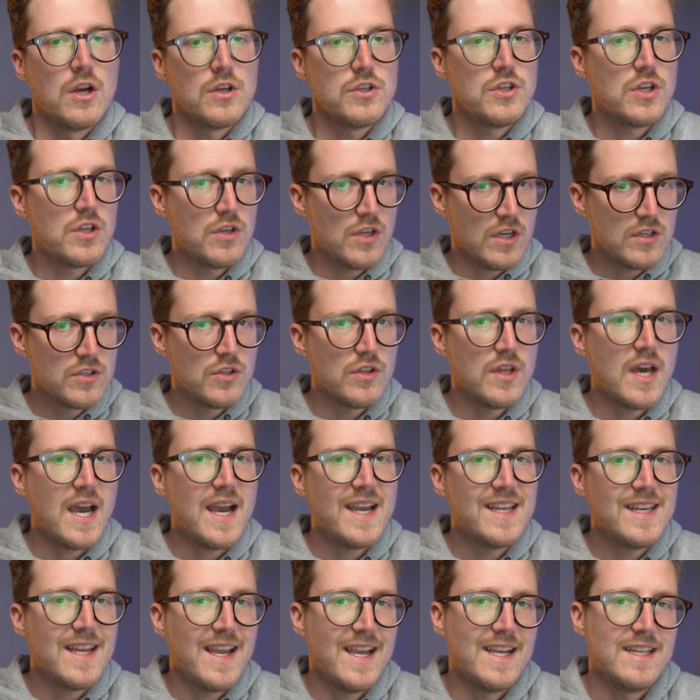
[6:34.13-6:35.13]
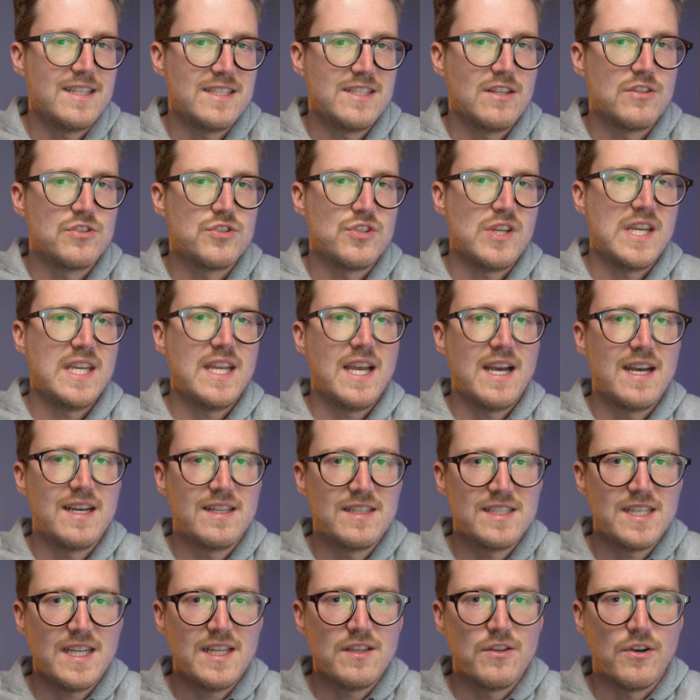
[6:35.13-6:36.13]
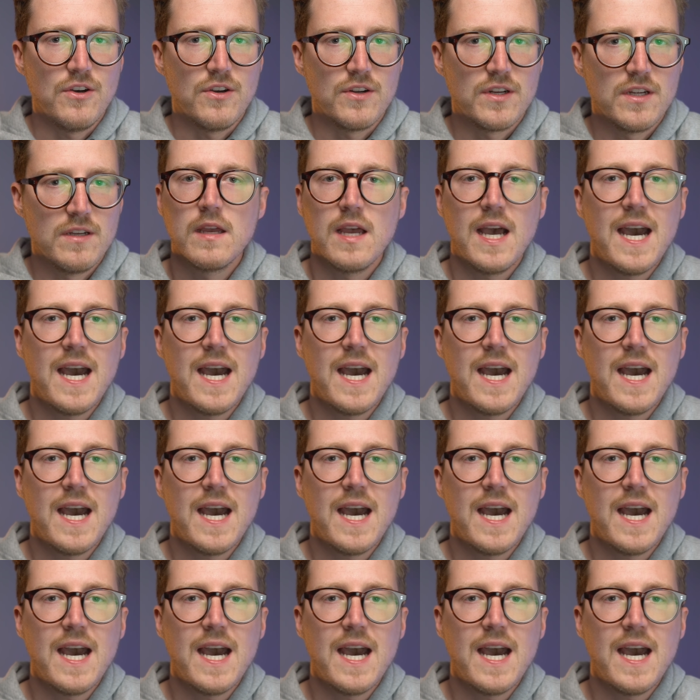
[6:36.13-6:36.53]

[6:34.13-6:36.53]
you can now do that in HLG and D-Log.